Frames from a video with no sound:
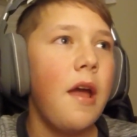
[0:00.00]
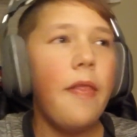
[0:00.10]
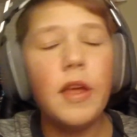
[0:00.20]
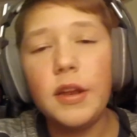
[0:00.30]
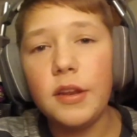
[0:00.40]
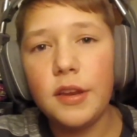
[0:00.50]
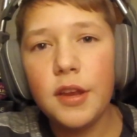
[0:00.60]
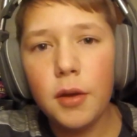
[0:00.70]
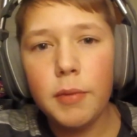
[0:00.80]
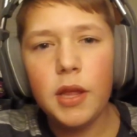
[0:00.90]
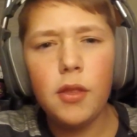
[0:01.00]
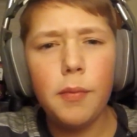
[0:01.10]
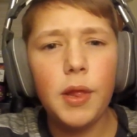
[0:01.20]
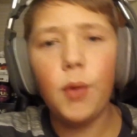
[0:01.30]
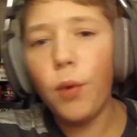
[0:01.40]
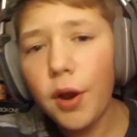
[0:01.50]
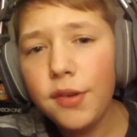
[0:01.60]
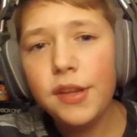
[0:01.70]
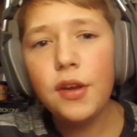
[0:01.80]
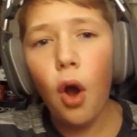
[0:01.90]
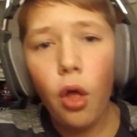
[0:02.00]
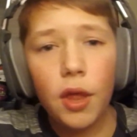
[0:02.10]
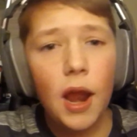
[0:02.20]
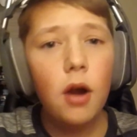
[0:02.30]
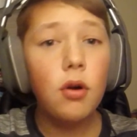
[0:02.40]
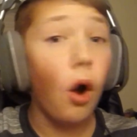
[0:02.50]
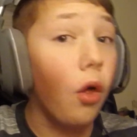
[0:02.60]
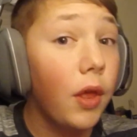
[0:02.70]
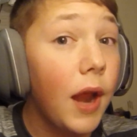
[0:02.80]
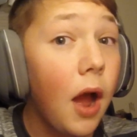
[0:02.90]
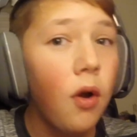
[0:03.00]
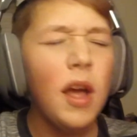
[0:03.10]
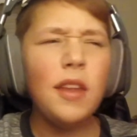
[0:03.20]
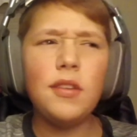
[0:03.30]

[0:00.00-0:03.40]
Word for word: And they didn't hear me, and they'll be like, where is he? Call it out, call it out.